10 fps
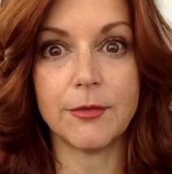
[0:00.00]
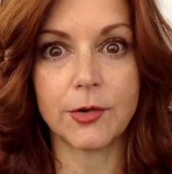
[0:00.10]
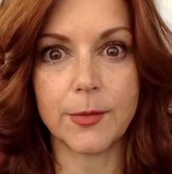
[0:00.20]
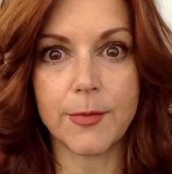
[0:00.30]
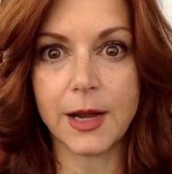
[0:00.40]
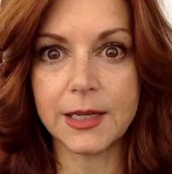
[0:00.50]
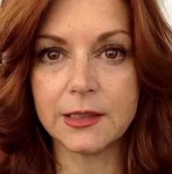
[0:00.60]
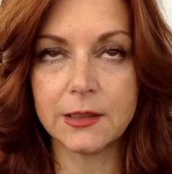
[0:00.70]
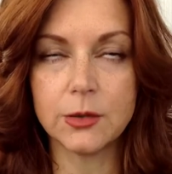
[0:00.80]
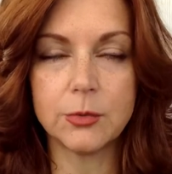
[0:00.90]
For
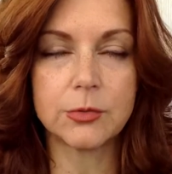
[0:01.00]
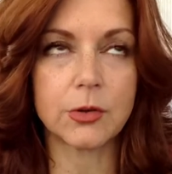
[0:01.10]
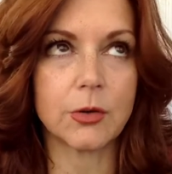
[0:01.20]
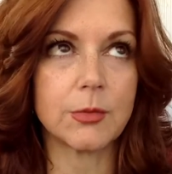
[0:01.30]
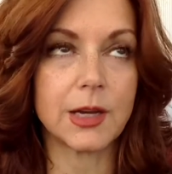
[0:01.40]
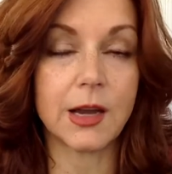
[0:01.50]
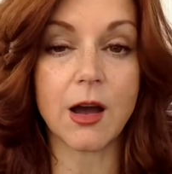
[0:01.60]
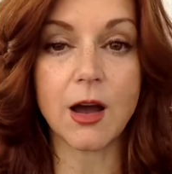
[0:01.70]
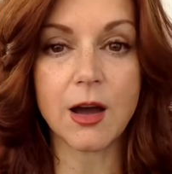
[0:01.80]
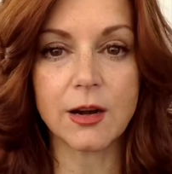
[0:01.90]
mind loops, oh my
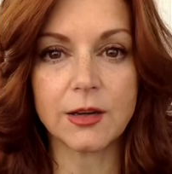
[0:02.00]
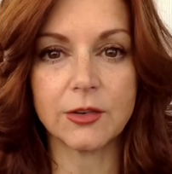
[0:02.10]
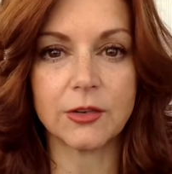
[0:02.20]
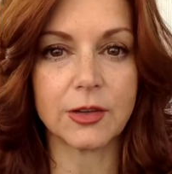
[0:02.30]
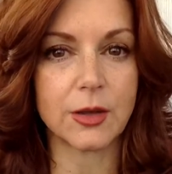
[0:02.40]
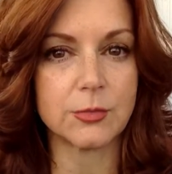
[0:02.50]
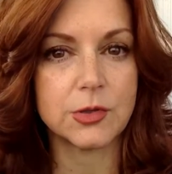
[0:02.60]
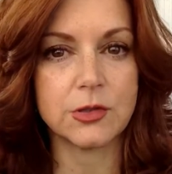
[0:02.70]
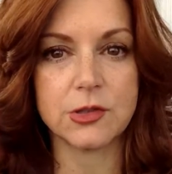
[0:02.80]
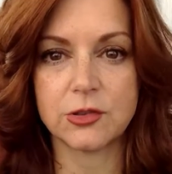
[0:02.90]
God, it just helps
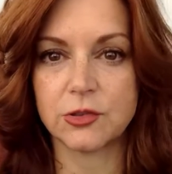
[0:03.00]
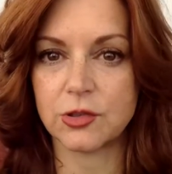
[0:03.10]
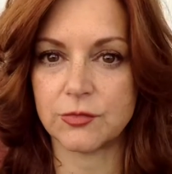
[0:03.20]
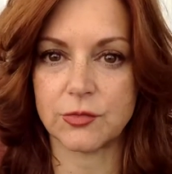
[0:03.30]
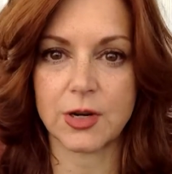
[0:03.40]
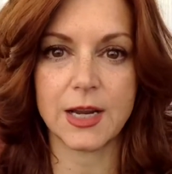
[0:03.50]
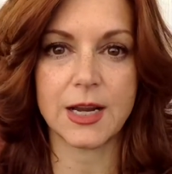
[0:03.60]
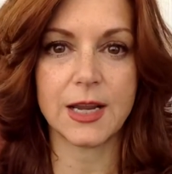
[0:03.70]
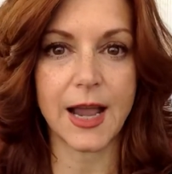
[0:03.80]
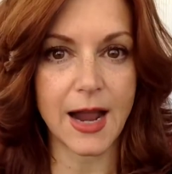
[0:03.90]
you just shift
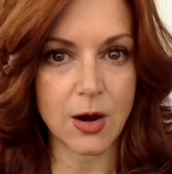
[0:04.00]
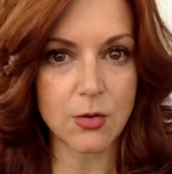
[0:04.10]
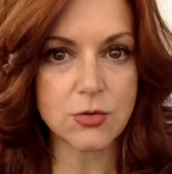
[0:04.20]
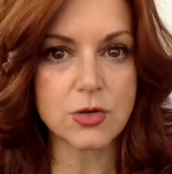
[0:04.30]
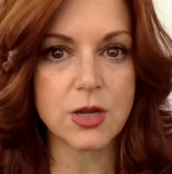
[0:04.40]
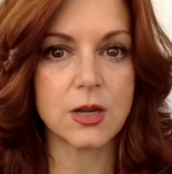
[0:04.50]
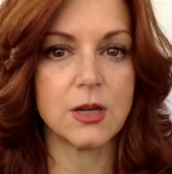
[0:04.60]
right out.